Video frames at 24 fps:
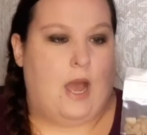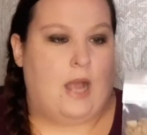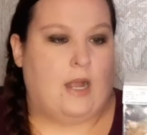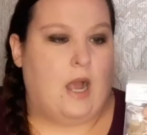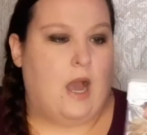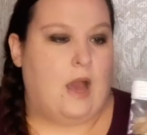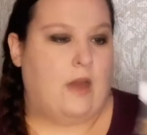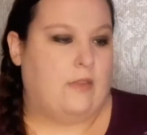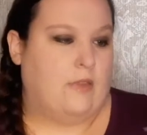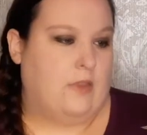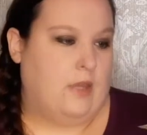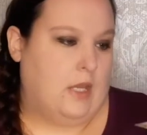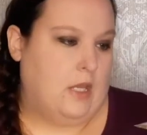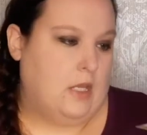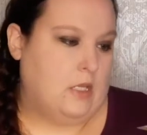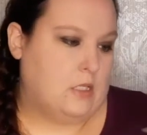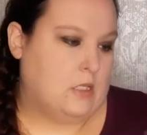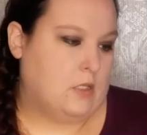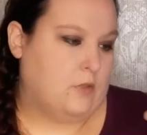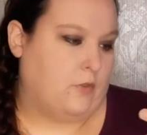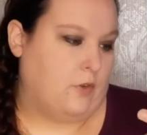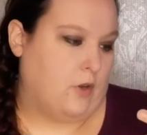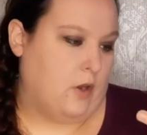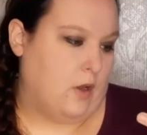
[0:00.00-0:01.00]
I got
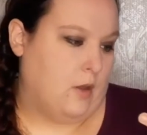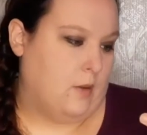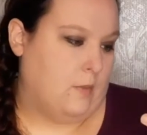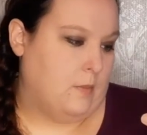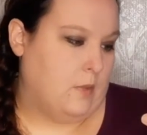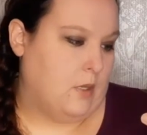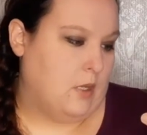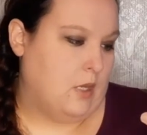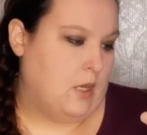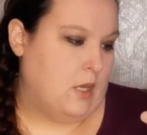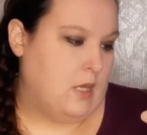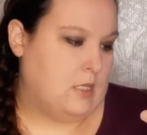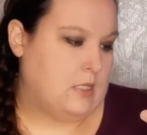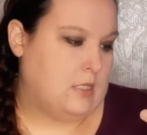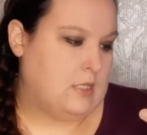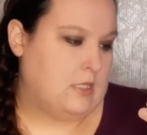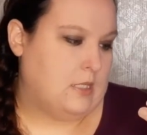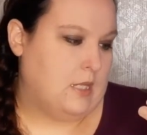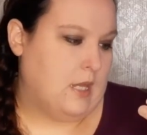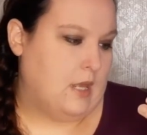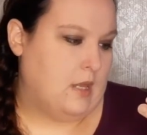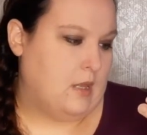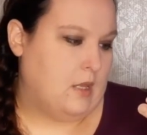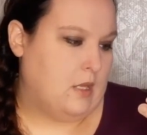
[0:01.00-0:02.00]
these from
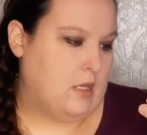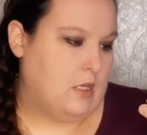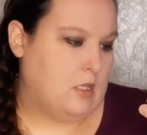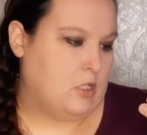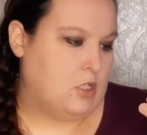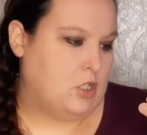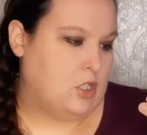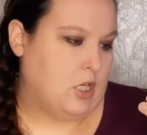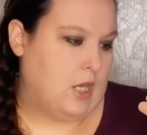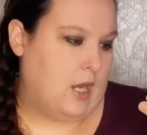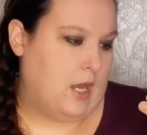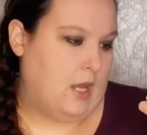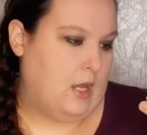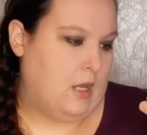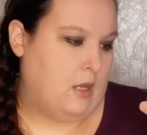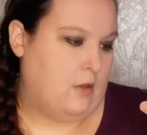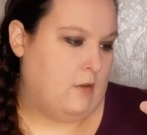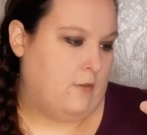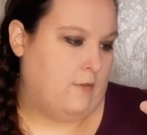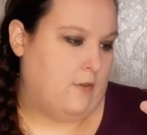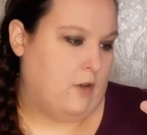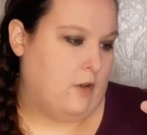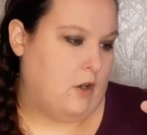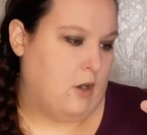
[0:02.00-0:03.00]
Zella Jake
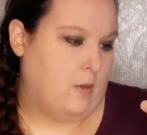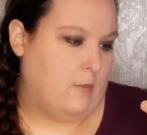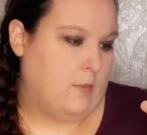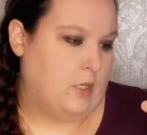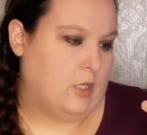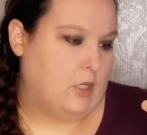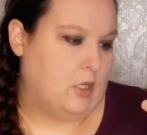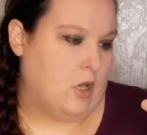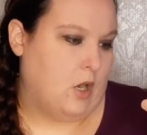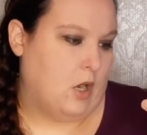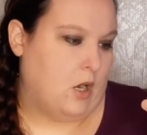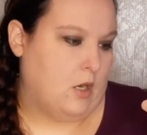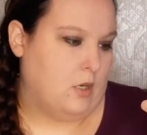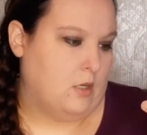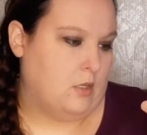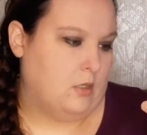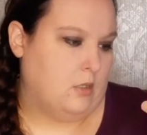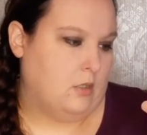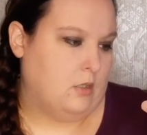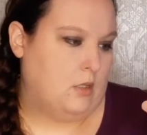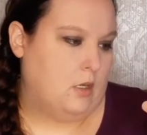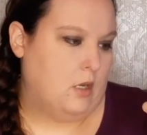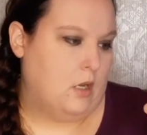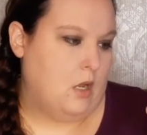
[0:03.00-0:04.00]
Farm and
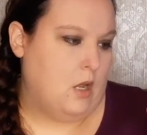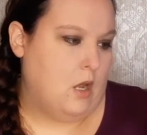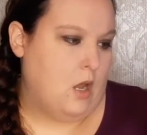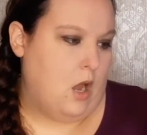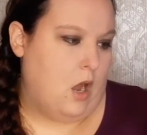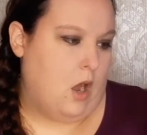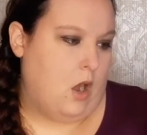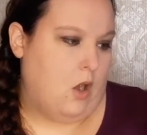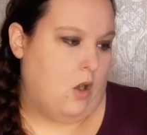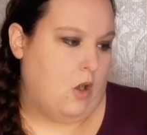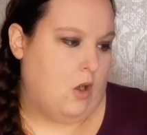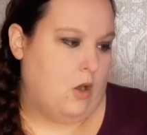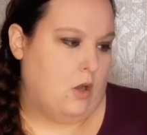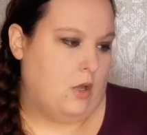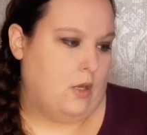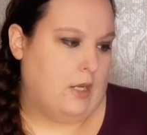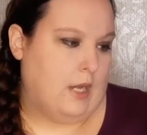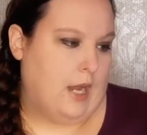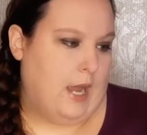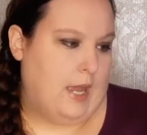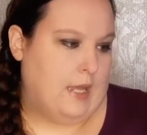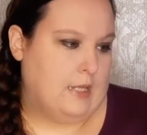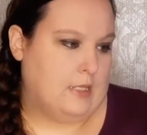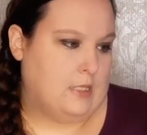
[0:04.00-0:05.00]
Garden on
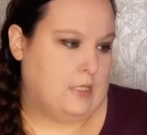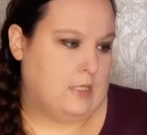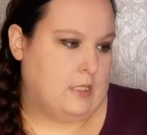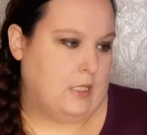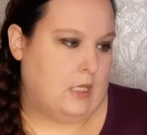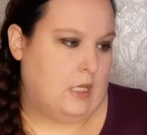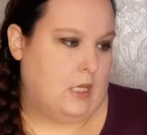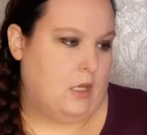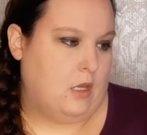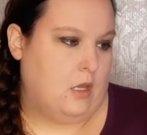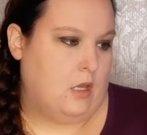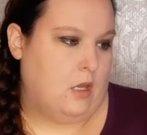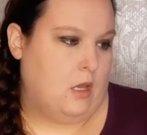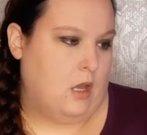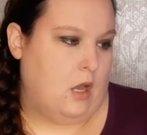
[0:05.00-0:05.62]
Etsy.